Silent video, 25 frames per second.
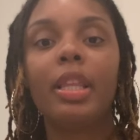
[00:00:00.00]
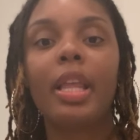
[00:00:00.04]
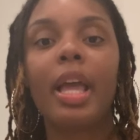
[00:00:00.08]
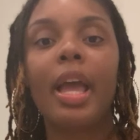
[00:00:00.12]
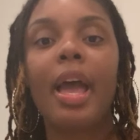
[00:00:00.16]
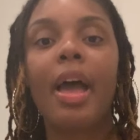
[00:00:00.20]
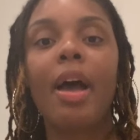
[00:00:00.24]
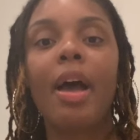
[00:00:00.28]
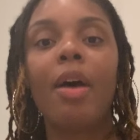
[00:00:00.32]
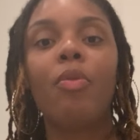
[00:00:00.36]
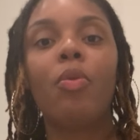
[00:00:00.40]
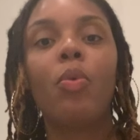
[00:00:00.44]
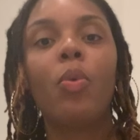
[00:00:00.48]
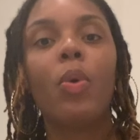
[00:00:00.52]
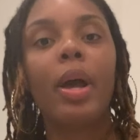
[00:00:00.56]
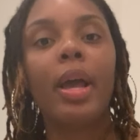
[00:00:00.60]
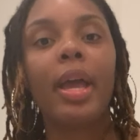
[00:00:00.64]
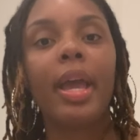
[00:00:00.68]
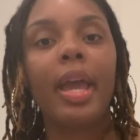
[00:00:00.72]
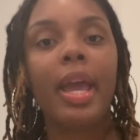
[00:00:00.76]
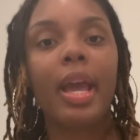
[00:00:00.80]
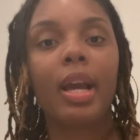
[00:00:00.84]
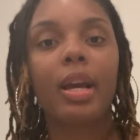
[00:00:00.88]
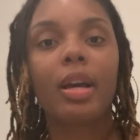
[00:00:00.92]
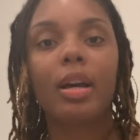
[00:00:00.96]
They have one
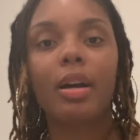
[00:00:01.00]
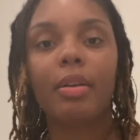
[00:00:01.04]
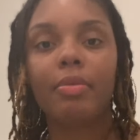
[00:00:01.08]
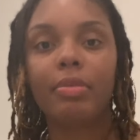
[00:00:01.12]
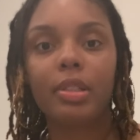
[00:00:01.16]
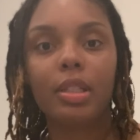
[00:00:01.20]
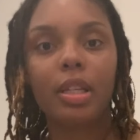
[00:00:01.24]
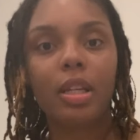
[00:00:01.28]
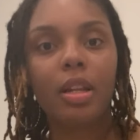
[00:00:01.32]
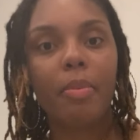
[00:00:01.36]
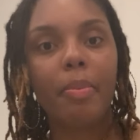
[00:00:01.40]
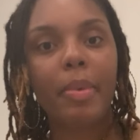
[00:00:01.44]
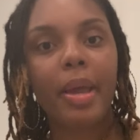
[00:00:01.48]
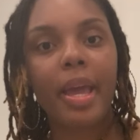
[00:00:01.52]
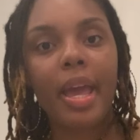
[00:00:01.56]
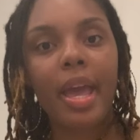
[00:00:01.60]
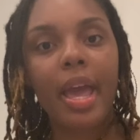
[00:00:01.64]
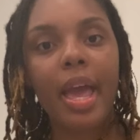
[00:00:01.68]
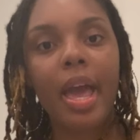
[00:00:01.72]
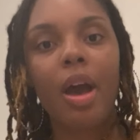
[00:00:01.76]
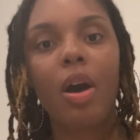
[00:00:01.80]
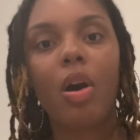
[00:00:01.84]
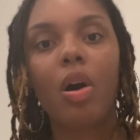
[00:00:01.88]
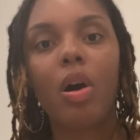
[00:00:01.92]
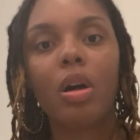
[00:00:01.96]
hand cuffed to the bed
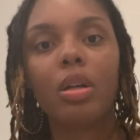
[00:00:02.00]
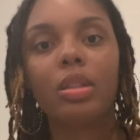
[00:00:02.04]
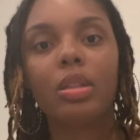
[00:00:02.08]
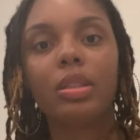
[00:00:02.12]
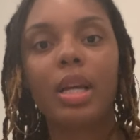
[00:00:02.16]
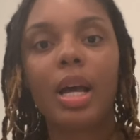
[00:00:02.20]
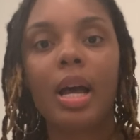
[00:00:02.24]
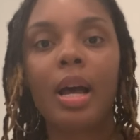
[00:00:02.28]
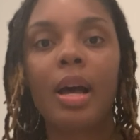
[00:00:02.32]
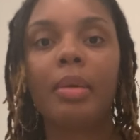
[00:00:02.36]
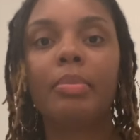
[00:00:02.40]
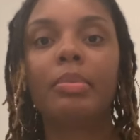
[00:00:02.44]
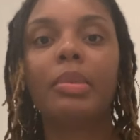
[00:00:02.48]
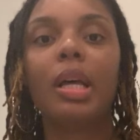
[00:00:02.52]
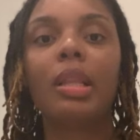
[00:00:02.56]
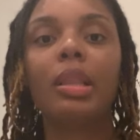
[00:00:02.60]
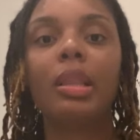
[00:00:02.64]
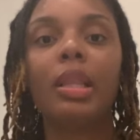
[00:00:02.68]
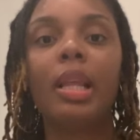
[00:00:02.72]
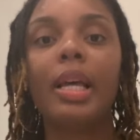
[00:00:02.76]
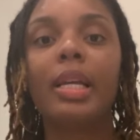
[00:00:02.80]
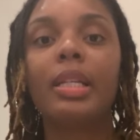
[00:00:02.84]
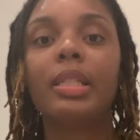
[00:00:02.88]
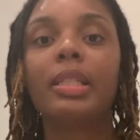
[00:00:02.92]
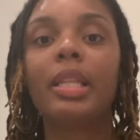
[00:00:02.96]
at all times
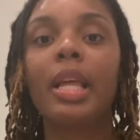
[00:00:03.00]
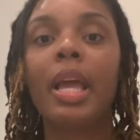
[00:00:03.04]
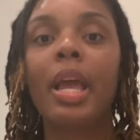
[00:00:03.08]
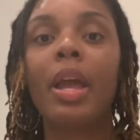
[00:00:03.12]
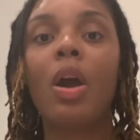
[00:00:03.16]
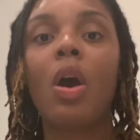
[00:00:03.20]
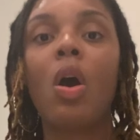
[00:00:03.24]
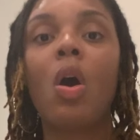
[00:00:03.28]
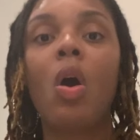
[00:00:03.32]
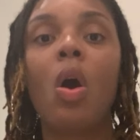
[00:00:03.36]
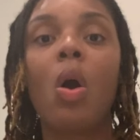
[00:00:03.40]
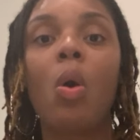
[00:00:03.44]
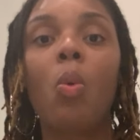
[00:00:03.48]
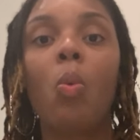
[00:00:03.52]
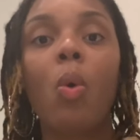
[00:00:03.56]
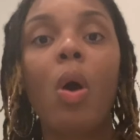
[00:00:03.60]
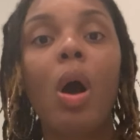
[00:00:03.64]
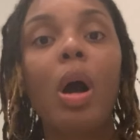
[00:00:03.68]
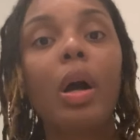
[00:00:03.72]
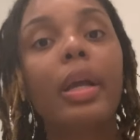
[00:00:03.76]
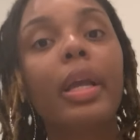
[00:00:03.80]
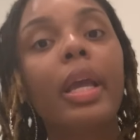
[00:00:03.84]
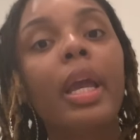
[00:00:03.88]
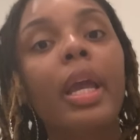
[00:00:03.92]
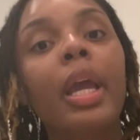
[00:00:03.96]
unless they are
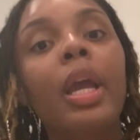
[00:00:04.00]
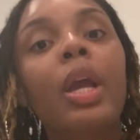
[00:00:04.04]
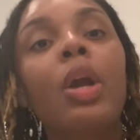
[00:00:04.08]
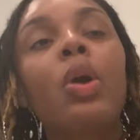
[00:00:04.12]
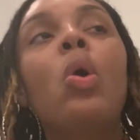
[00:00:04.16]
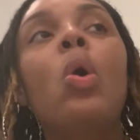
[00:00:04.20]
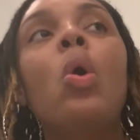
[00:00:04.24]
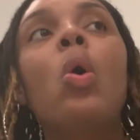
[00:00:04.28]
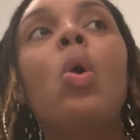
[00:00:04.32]
walking